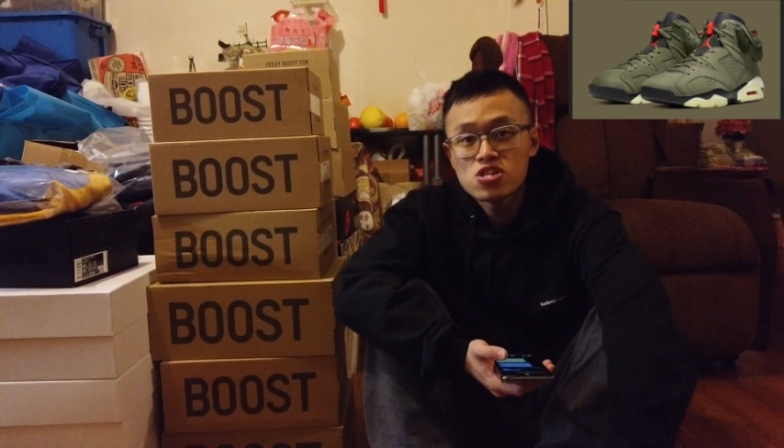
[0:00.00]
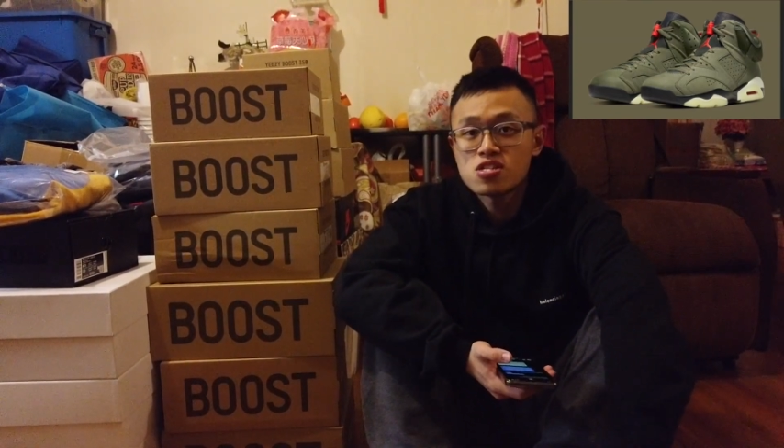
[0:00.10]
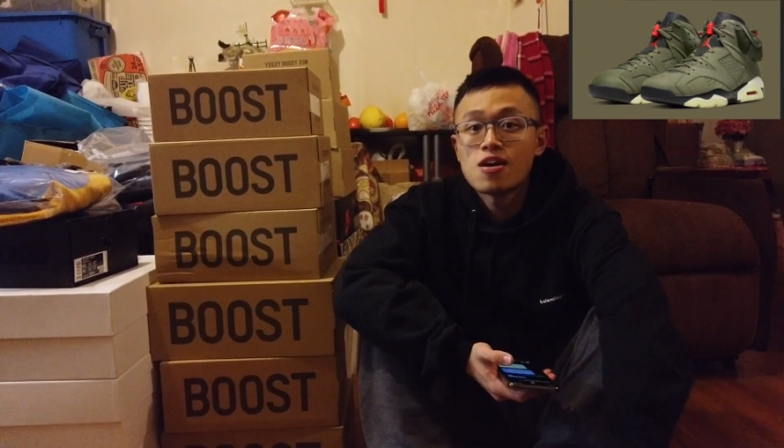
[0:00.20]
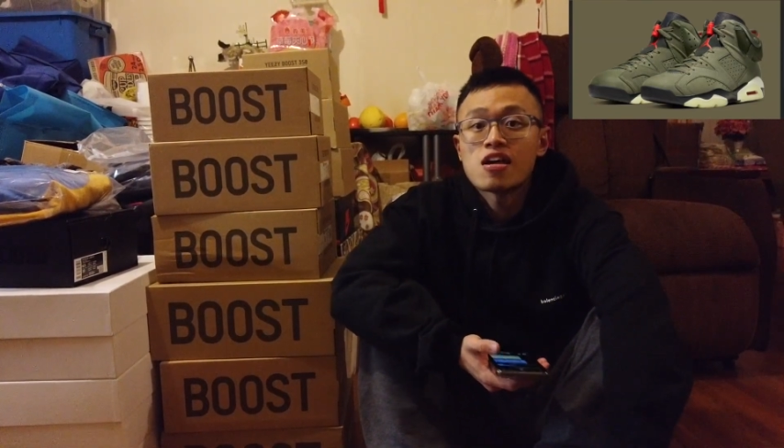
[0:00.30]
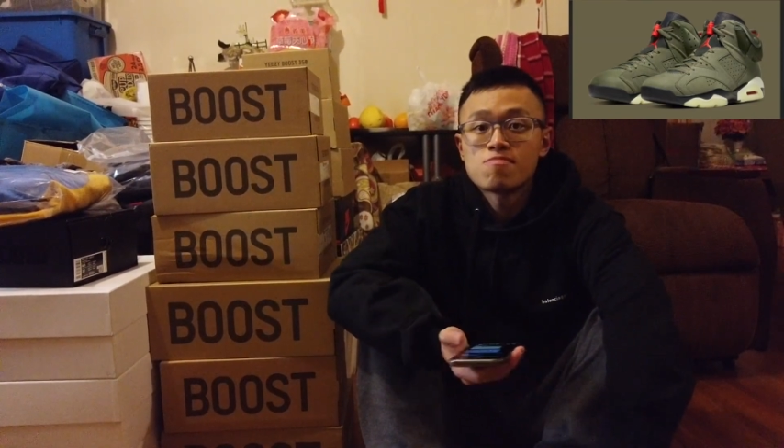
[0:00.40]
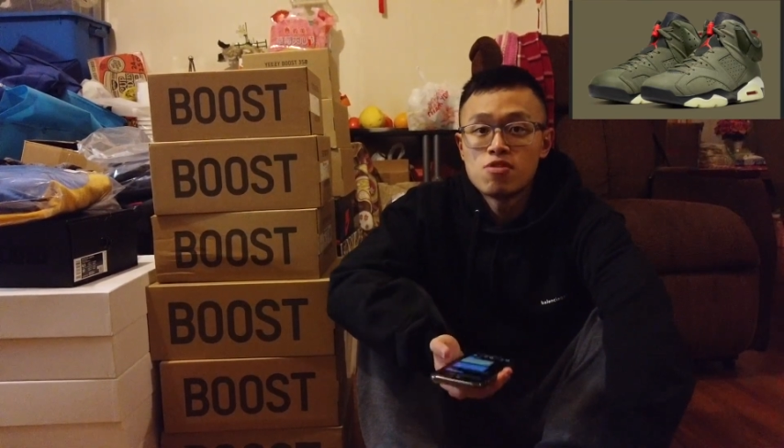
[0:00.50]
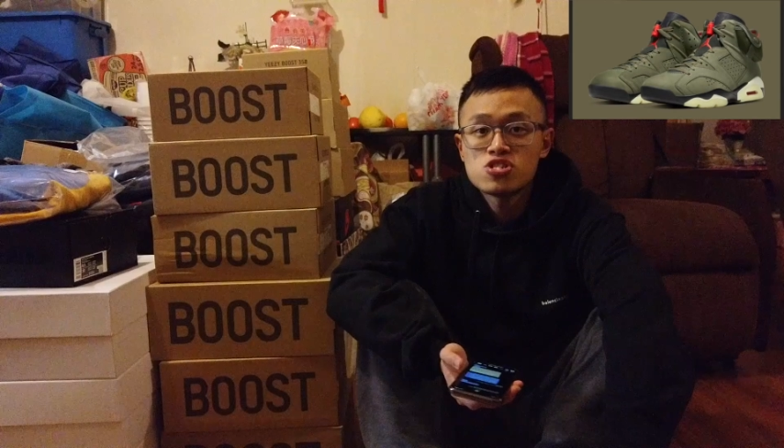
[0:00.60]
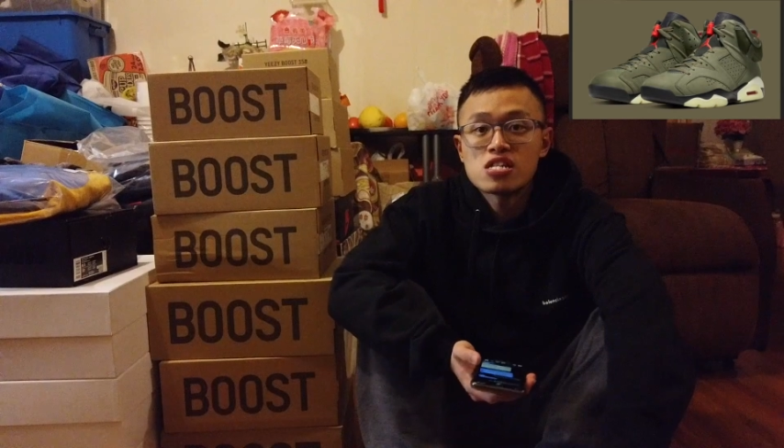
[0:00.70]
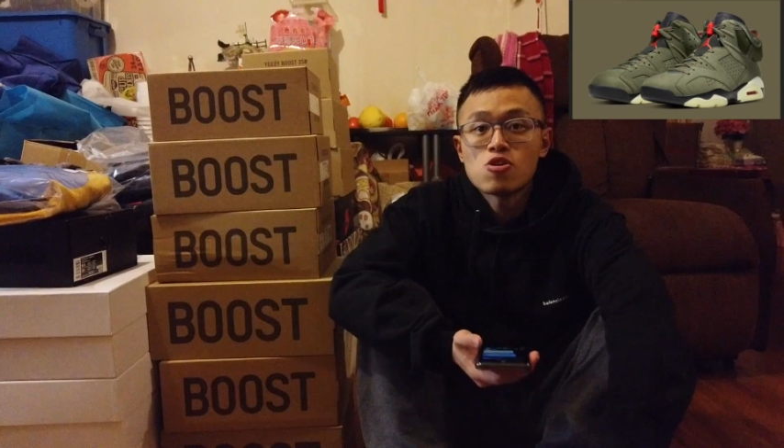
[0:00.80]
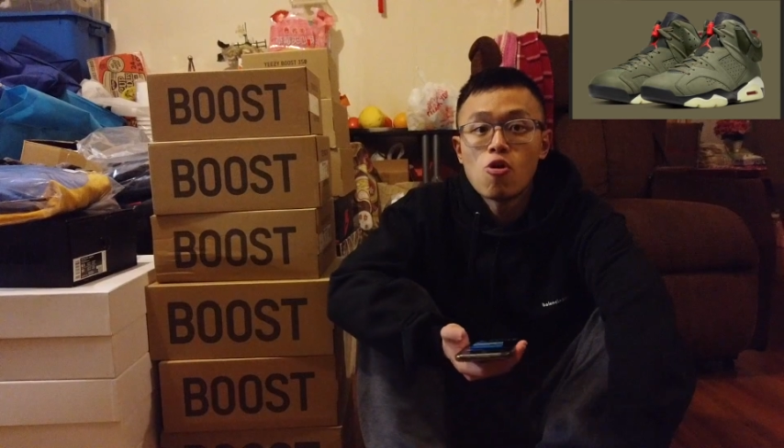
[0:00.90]
just not as much
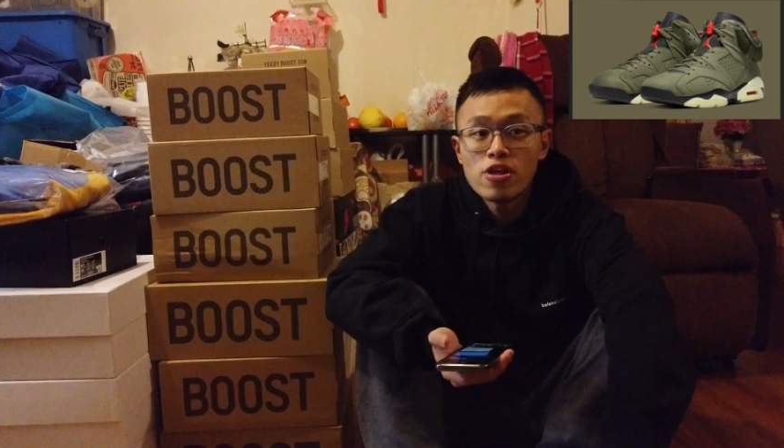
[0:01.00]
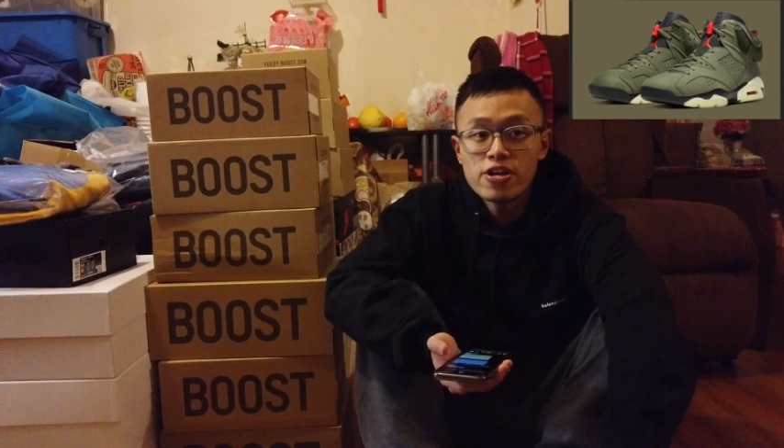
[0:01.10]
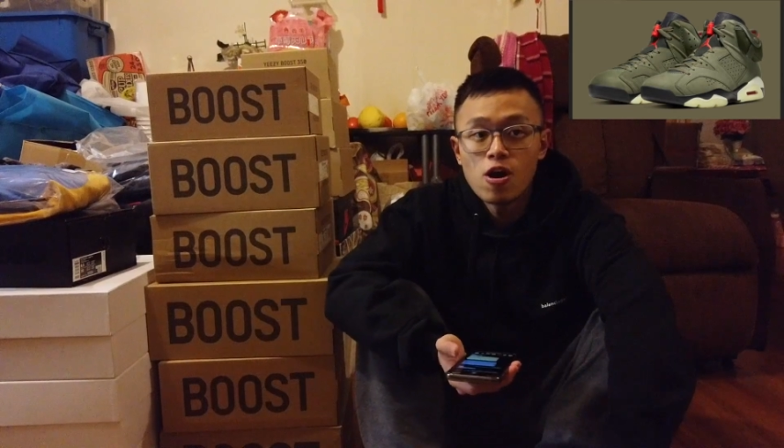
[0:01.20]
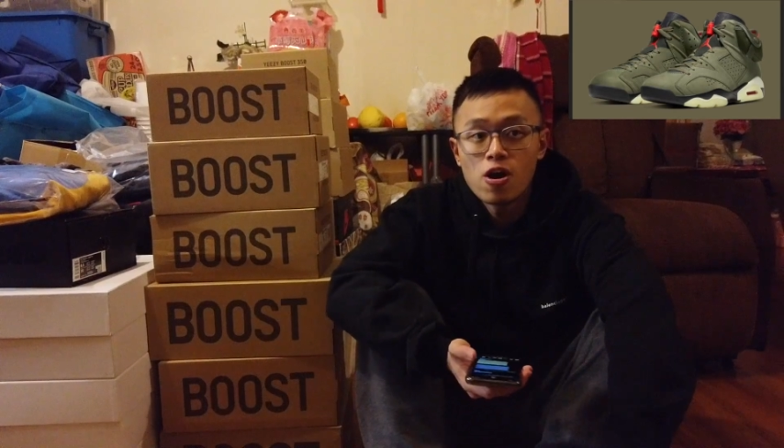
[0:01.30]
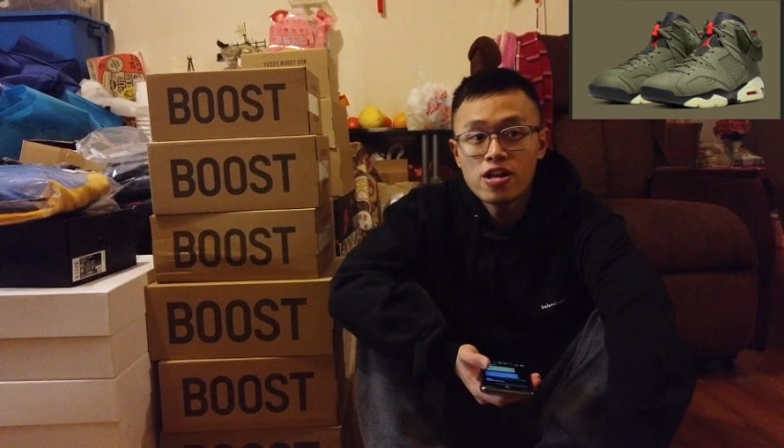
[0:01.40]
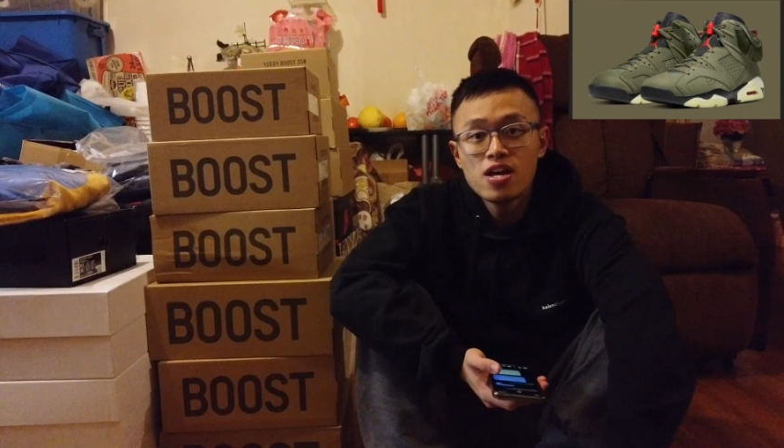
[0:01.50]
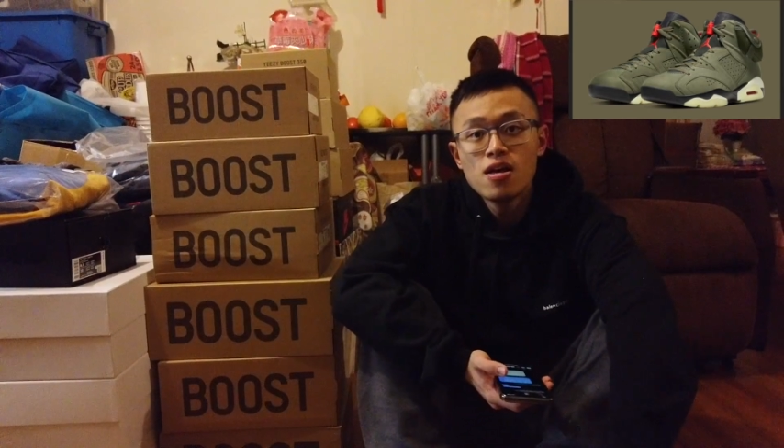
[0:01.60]
as early on.